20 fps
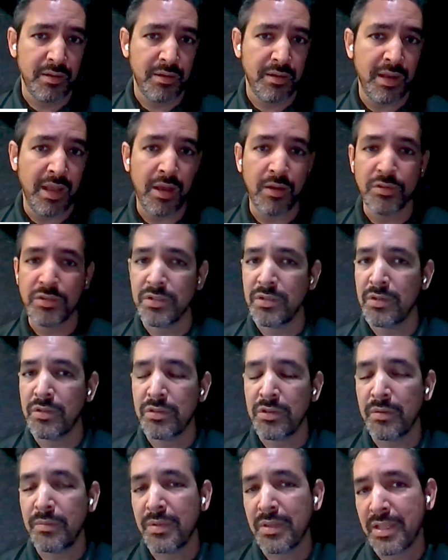Now,
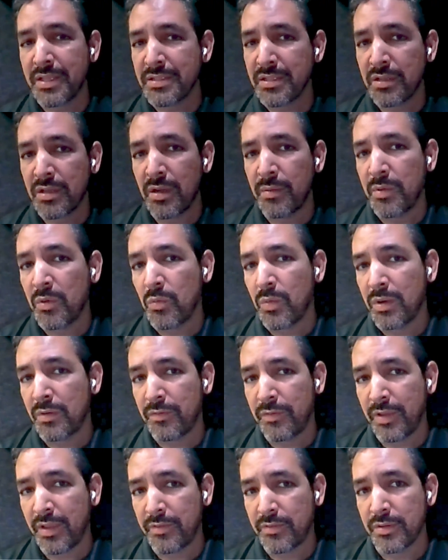geothermal doesn't come in one
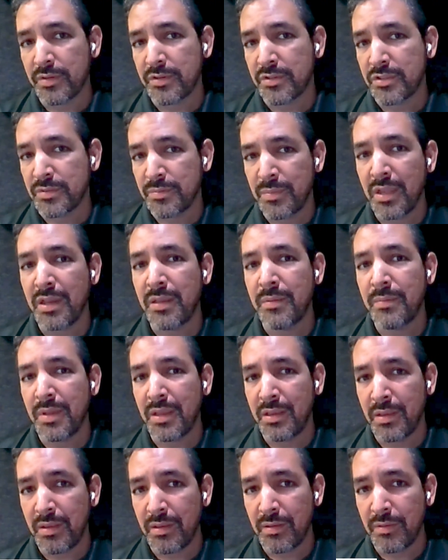flavor. There's
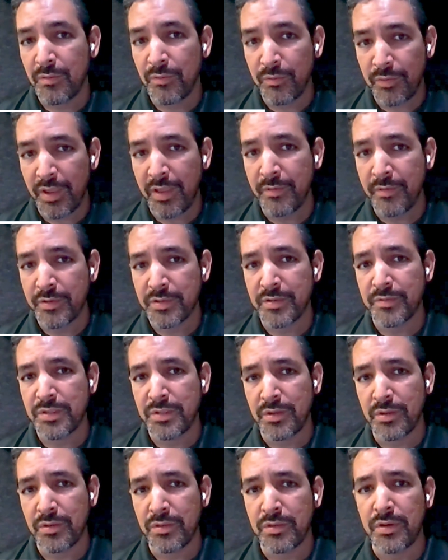many flavors of
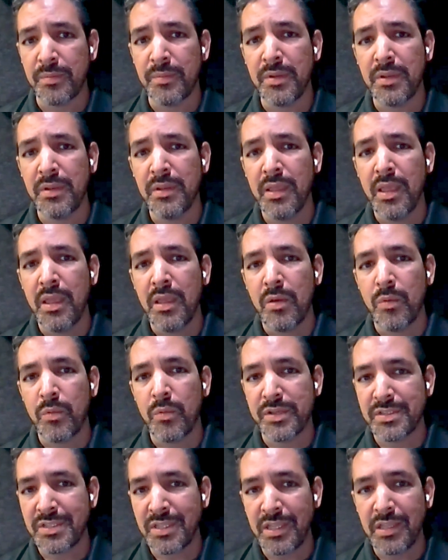geothermal.
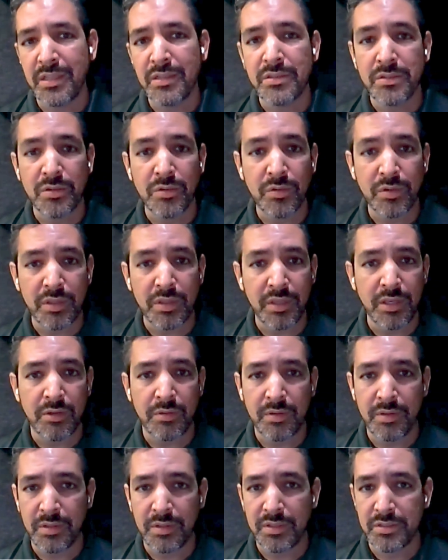We're seeing 2
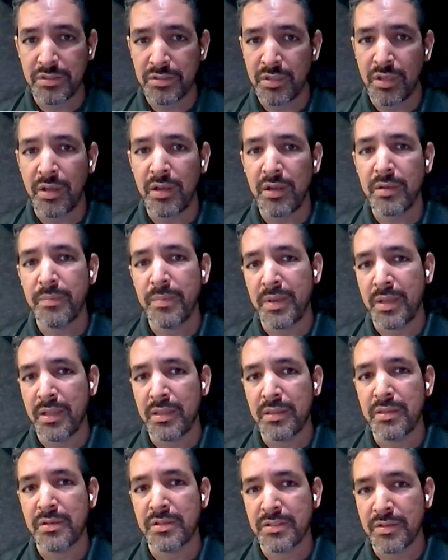here in this talk,
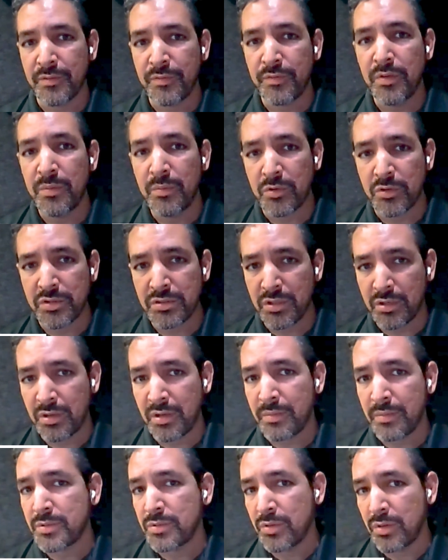but there's a few more
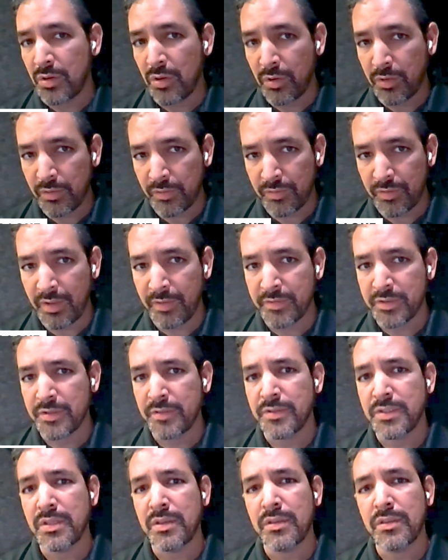startups doing other flavors
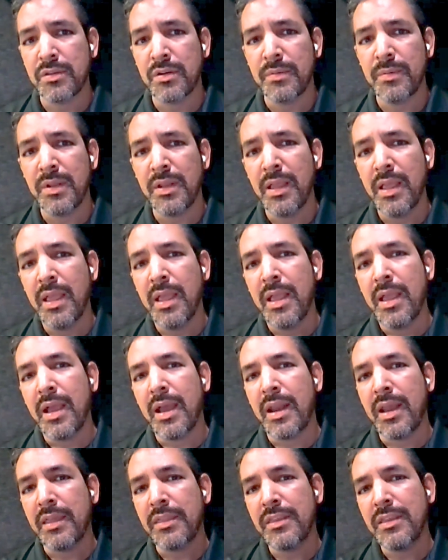of geothermal.
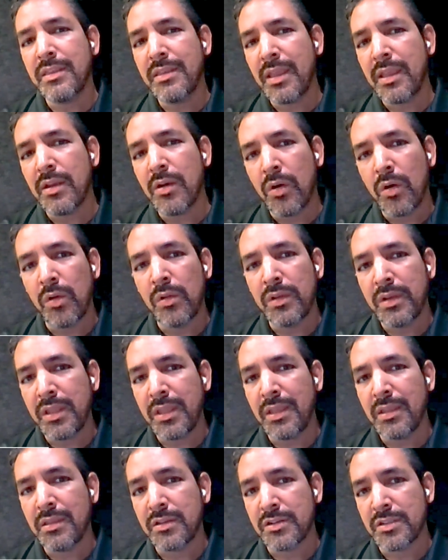And I think they all
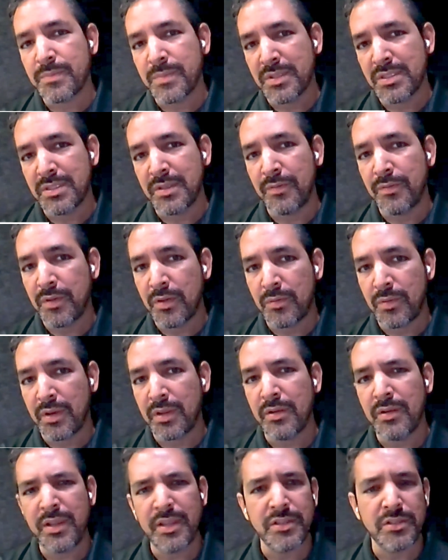need their specific
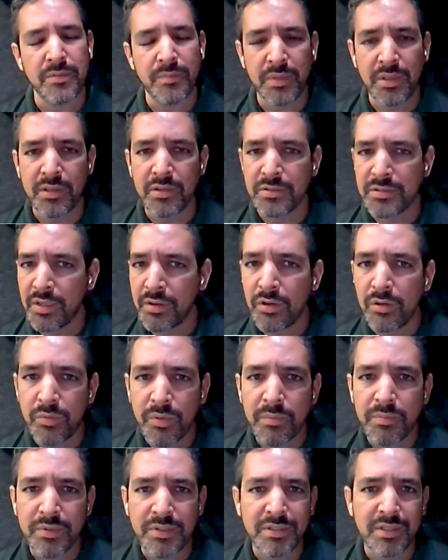regulation because they all
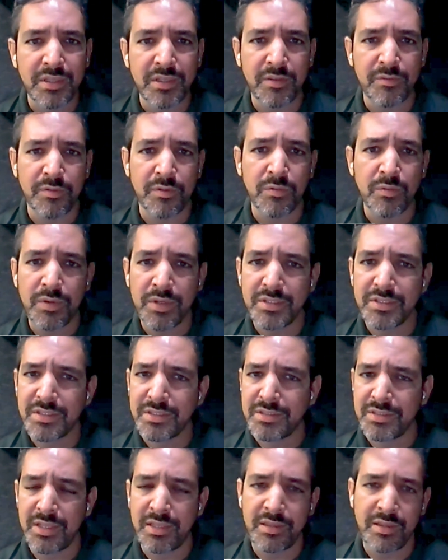represent different
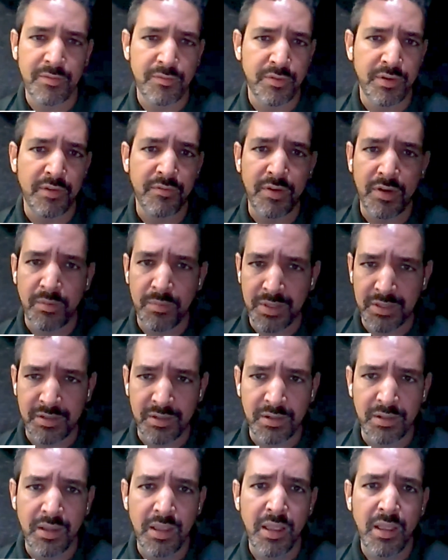risks and different
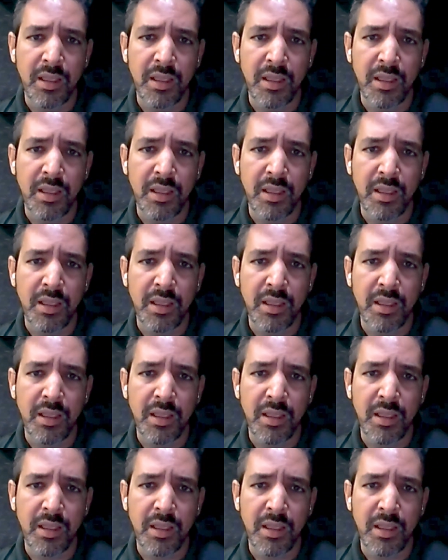environmental